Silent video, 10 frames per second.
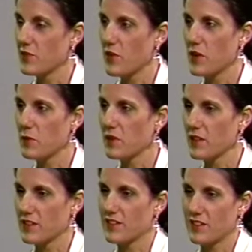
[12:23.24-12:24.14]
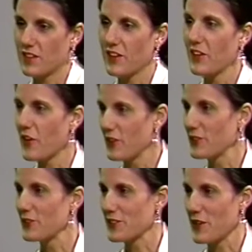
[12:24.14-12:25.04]
funny because, I'll
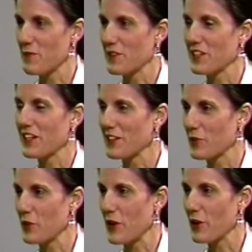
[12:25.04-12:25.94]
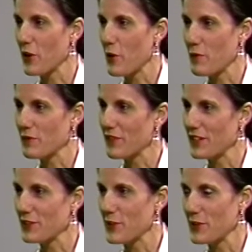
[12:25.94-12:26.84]
do the same thing. I think we all go home and
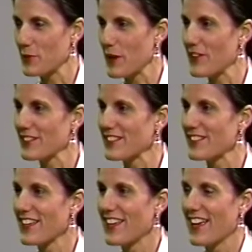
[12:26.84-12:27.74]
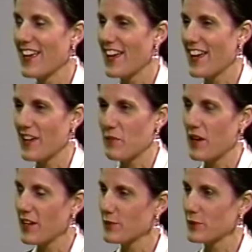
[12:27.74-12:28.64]
vent to our spouses. And
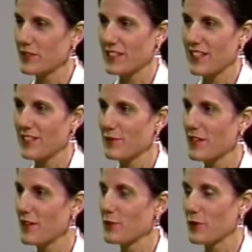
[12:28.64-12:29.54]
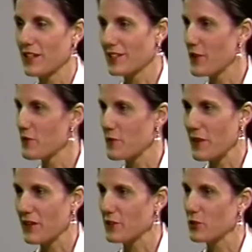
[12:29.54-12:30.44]
my husband will say sometimes when I tell him
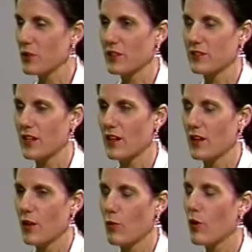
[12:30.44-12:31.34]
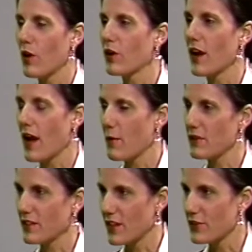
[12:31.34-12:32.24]
about a story, he'll say, well, okay, how
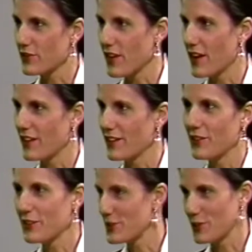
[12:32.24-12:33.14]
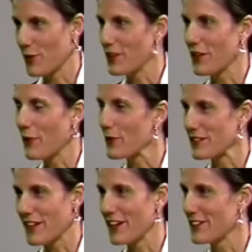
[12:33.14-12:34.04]
about the other side? You didn't just write that one
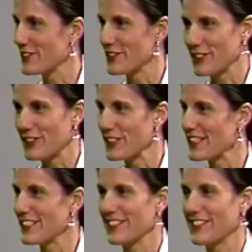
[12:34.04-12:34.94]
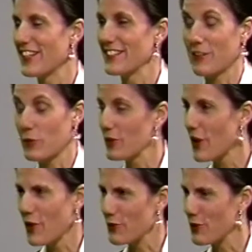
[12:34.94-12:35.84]
side in your story, did you? And I said, well,
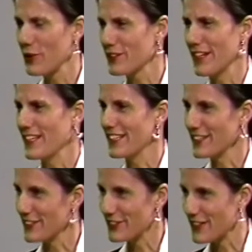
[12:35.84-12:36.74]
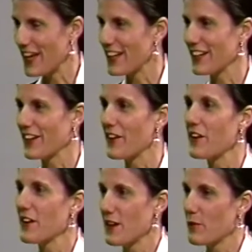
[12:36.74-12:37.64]
no, of course I didn't do that,
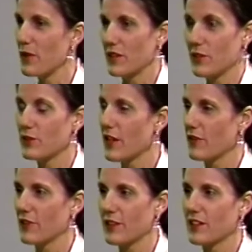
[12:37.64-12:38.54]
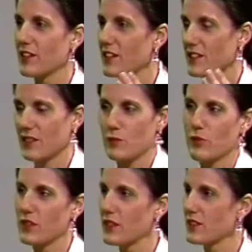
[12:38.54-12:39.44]
But you definitely, it's a
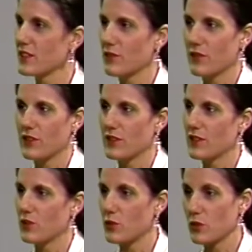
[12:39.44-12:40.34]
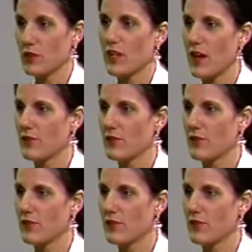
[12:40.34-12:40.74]
completely different, you really